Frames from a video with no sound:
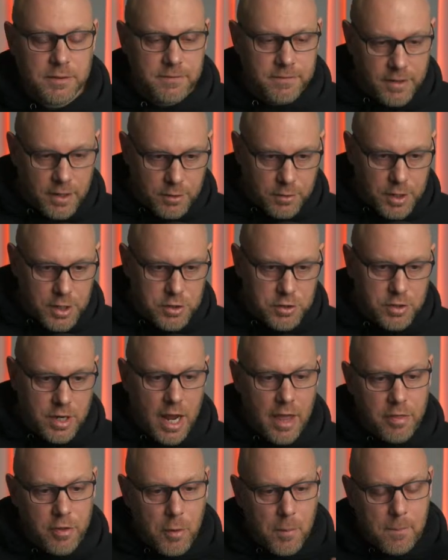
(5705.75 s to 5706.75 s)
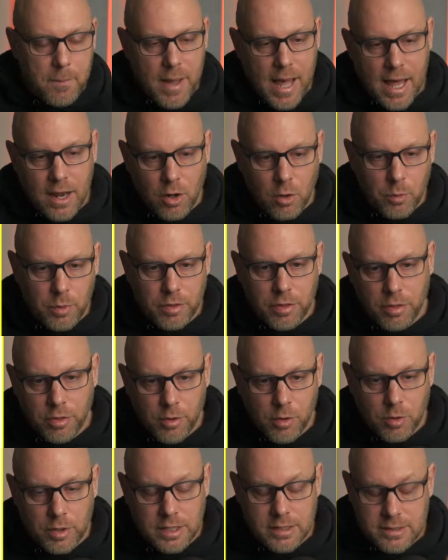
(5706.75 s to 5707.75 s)
Federation and their battle with the
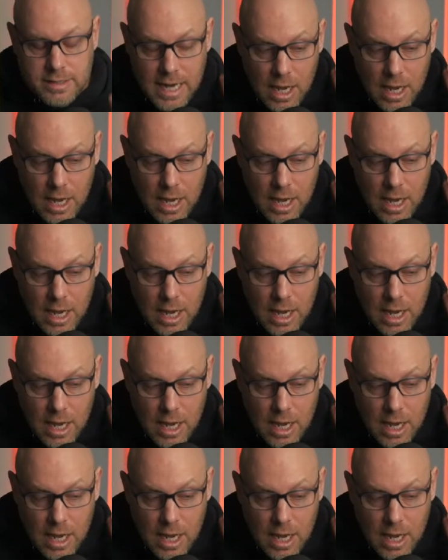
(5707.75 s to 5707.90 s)
Tholians.